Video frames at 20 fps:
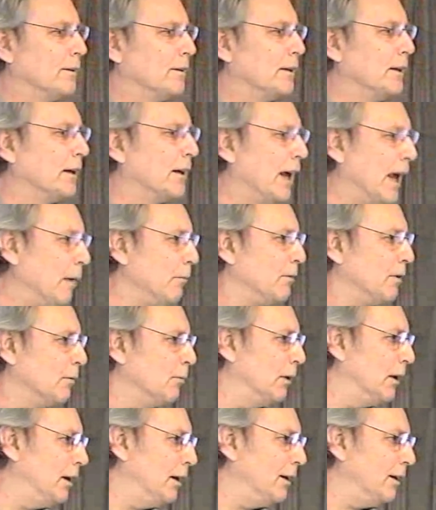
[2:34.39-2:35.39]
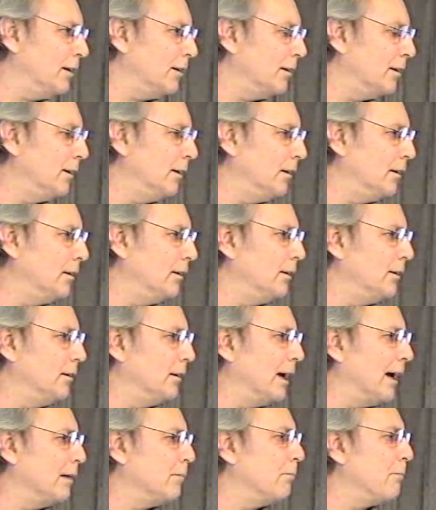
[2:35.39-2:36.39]
He came to me. He
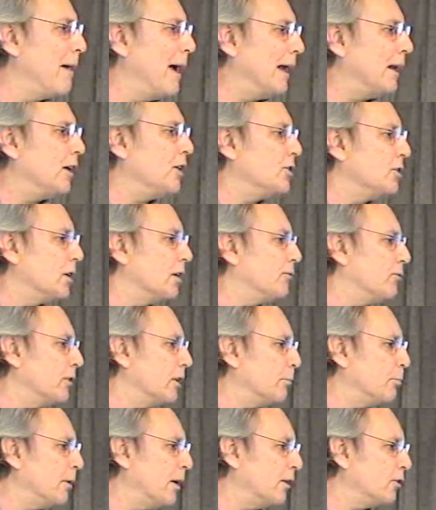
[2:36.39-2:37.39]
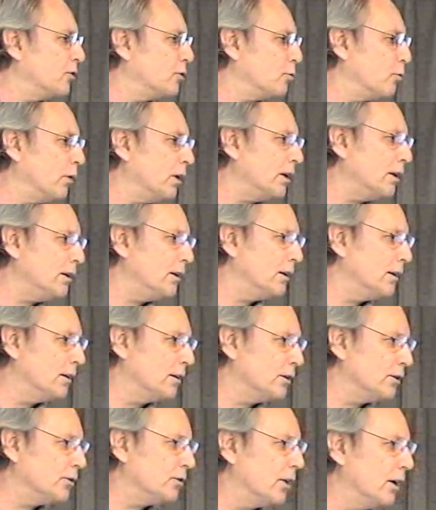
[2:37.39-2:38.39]
had managed it for the past 20
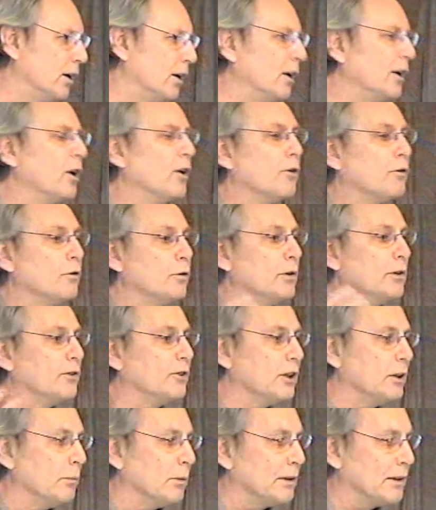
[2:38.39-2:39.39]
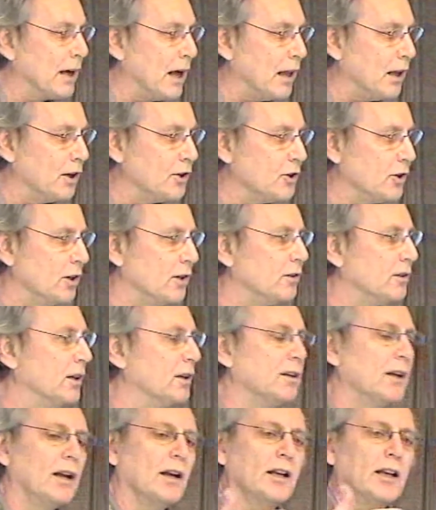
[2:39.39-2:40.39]
years through his dermatologist
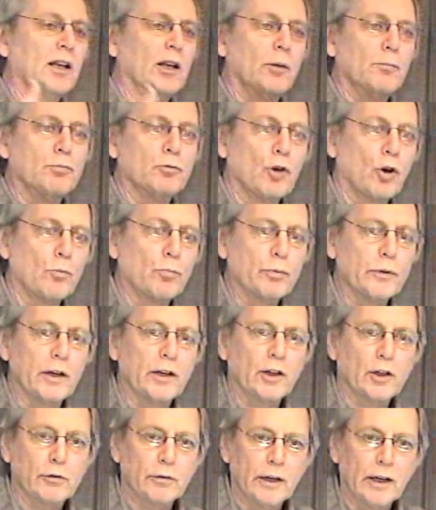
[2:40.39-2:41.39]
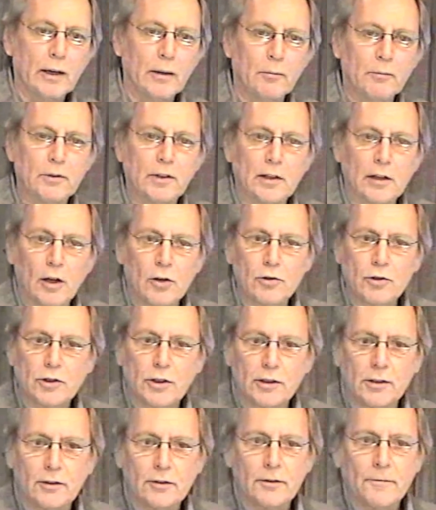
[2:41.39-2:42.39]
and getting the appropriate creams and
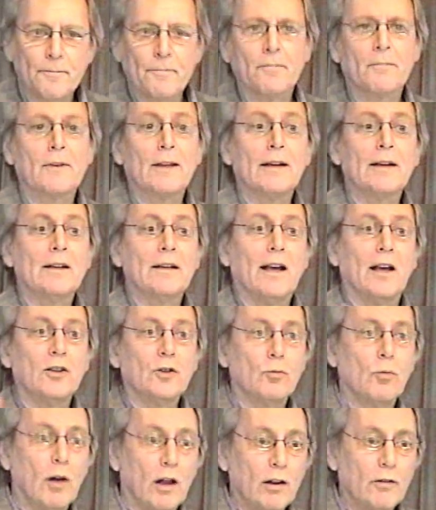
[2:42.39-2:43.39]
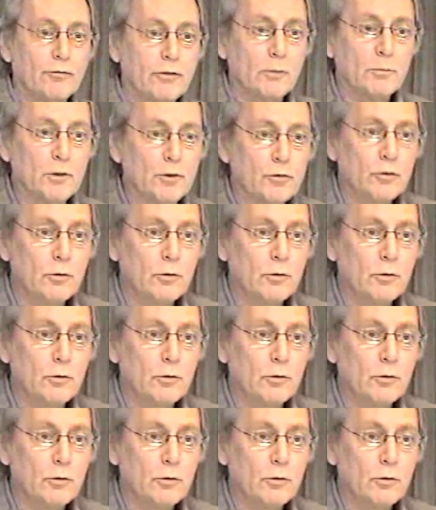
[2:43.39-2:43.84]
lotions, as well from his